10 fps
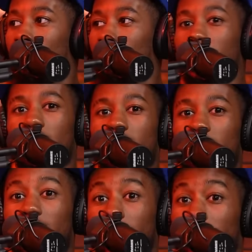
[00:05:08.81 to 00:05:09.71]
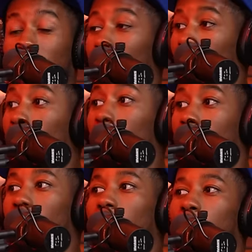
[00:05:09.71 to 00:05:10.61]
Yeah. And like
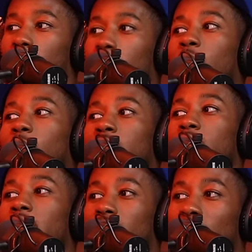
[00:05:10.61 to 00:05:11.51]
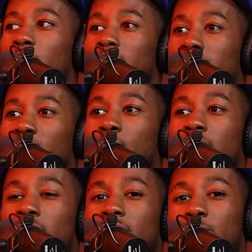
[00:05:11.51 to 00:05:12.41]
waking up and going to the racetrack and knowing that's the
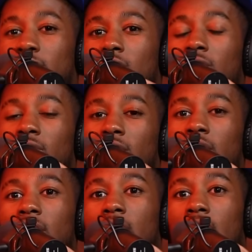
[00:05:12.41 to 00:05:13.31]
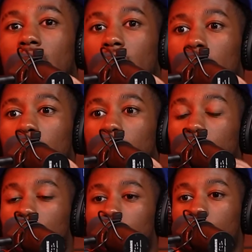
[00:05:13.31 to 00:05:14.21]
reality was hard.
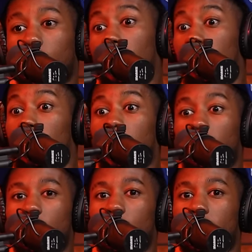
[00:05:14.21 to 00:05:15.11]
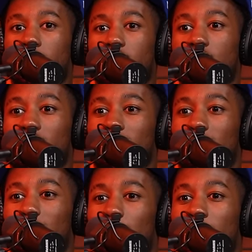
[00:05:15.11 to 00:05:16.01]
Um, so I, I don't know. Like I just
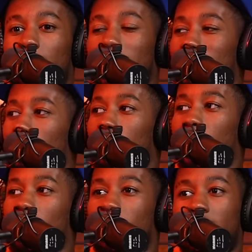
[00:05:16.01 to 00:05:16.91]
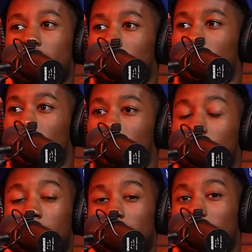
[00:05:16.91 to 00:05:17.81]
reminded myself of my why
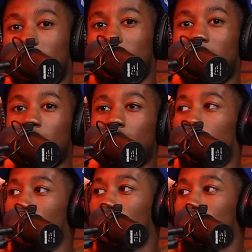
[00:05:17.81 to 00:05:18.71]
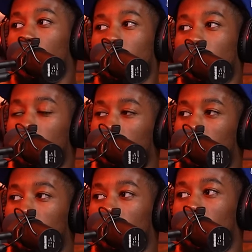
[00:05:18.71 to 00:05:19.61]
of like driving, it? driving the car is
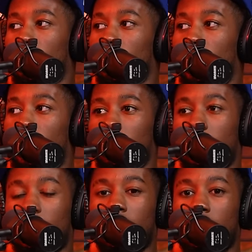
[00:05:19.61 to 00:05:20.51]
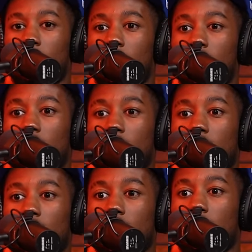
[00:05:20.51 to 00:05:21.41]
fun. Right. And
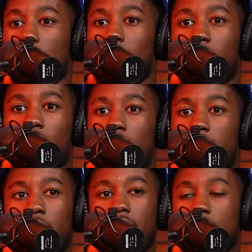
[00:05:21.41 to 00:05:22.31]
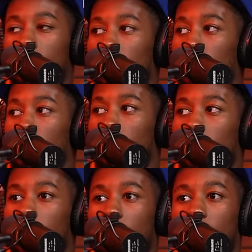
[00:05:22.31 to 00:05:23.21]
you know, all the other stuff is
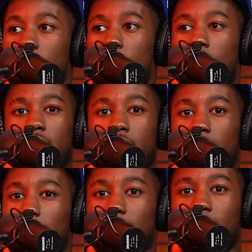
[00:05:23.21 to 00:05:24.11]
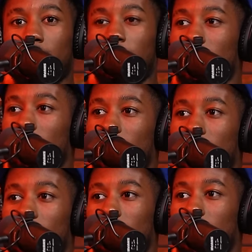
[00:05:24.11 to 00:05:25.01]
great. You know, all the, the fancy
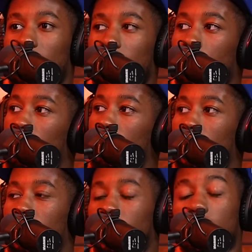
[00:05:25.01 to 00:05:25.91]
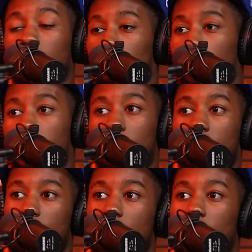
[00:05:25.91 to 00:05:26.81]
things, the things off the track, like that's fun.
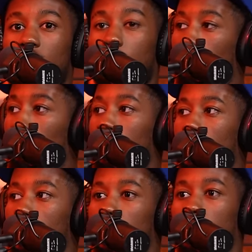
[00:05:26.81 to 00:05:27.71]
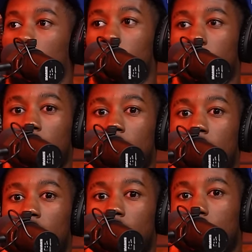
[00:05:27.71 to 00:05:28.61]
That's, that's important things to do, but
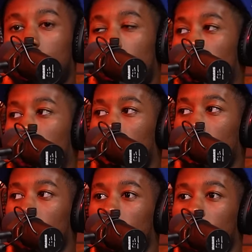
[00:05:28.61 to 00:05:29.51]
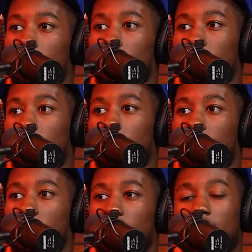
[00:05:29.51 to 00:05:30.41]
the driving is the funnest thing.